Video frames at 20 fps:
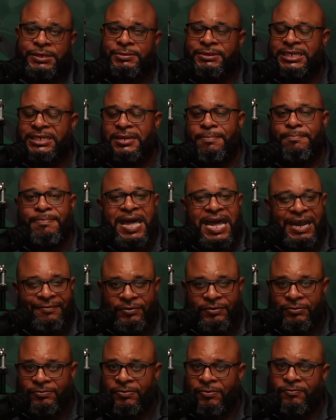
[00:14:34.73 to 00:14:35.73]
He was in the
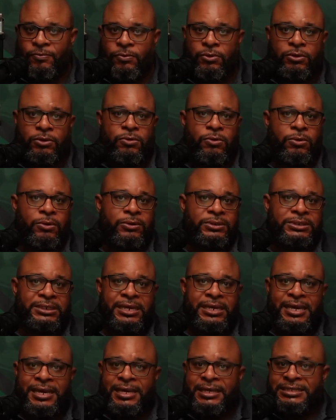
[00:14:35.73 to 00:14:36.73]
backfield for 4 quarters,
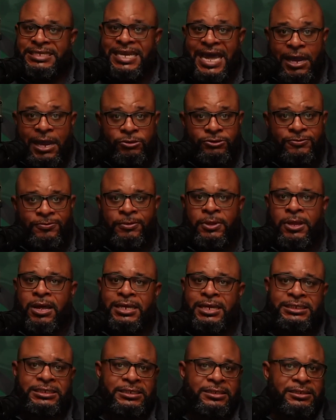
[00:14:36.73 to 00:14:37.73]
tackles for
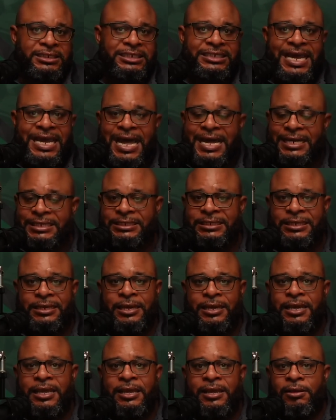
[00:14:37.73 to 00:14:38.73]
loss, sacks,
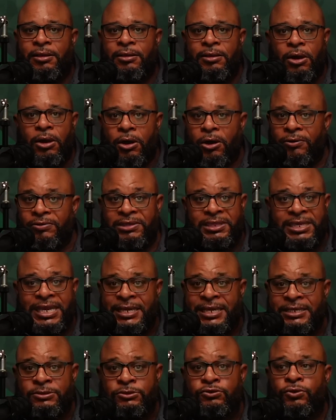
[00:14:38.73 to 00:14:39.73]

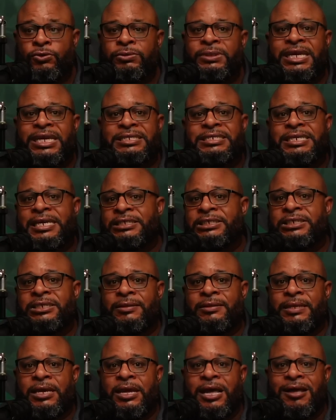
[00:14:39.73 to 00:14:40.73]
he drew the attention
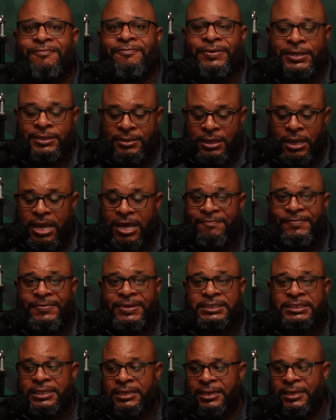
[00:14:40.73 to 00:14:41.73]
of the
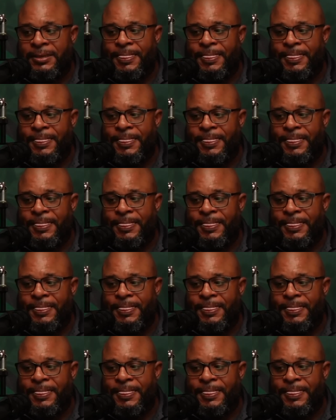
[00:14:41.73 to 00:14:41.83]
offense.